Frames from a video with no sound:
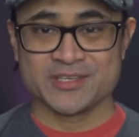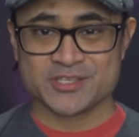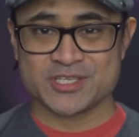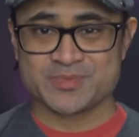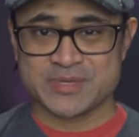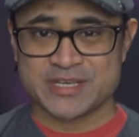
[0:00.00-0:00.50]

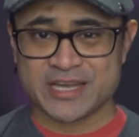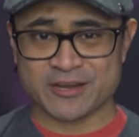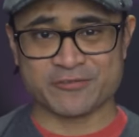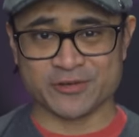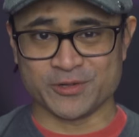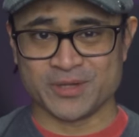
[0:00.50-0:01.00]
Just be
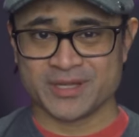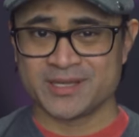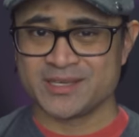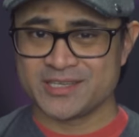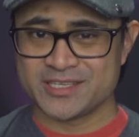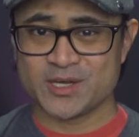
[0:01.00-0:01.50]
careful,
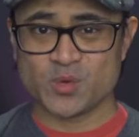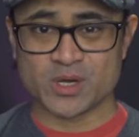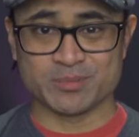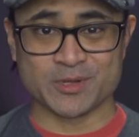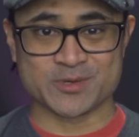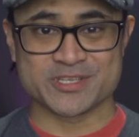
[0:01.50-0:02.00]
you don't
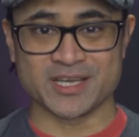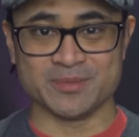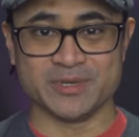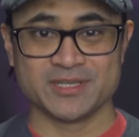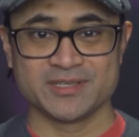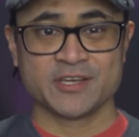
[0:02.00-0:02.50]
wanna blow a
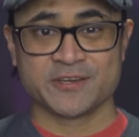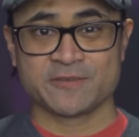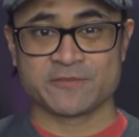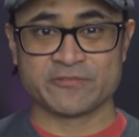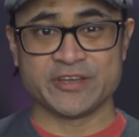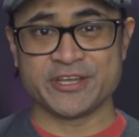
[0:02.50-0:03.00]
sub.
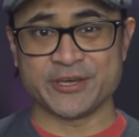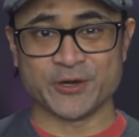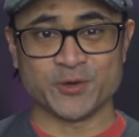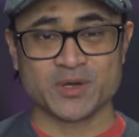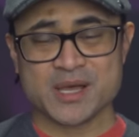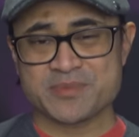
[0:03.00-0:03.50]
For
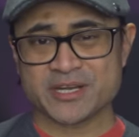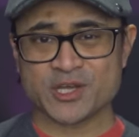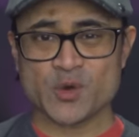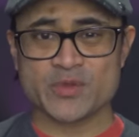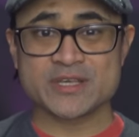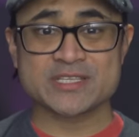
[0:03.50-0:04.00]
video, I'm gonna
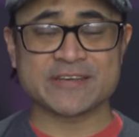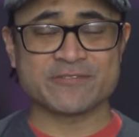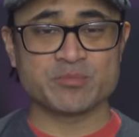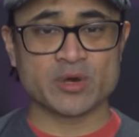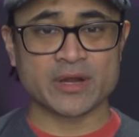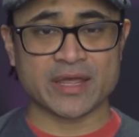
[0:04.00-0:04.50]
go with a
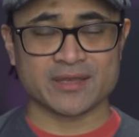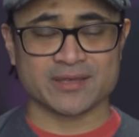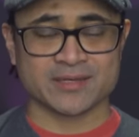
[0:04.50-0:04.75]
7.8.